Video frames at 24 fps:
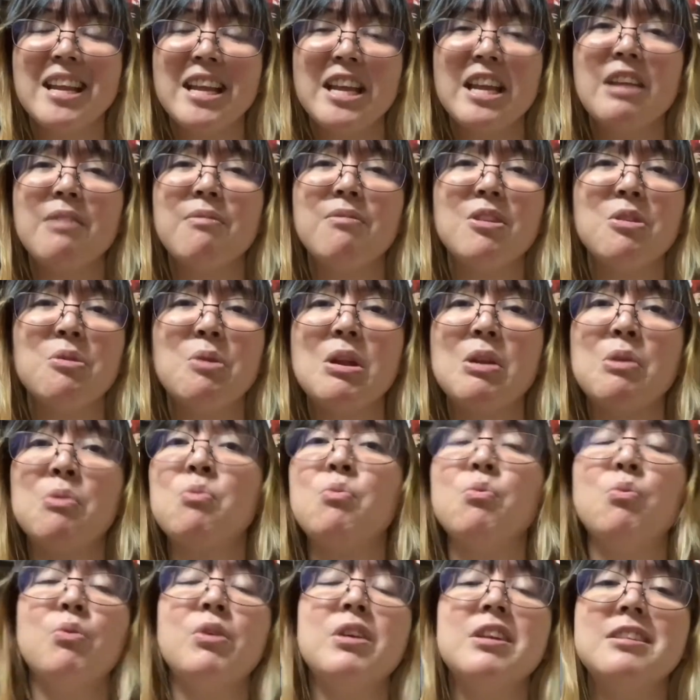even when
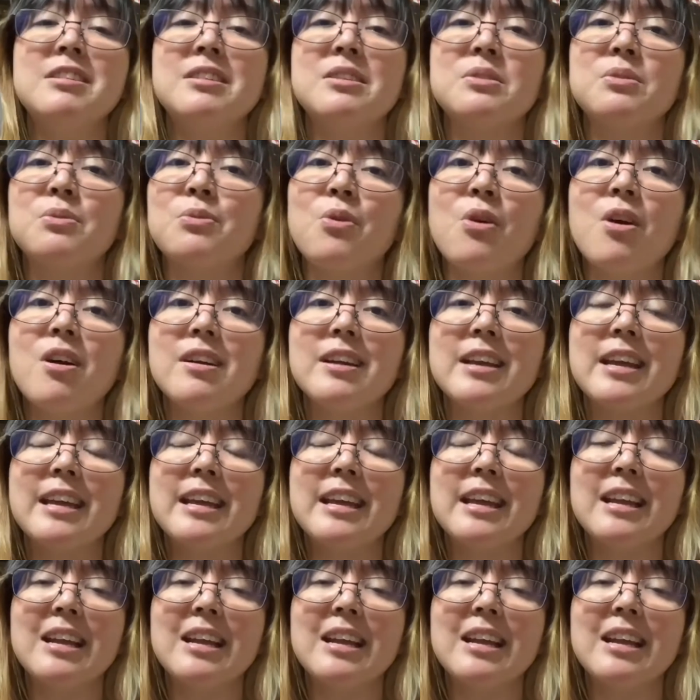we're just walking and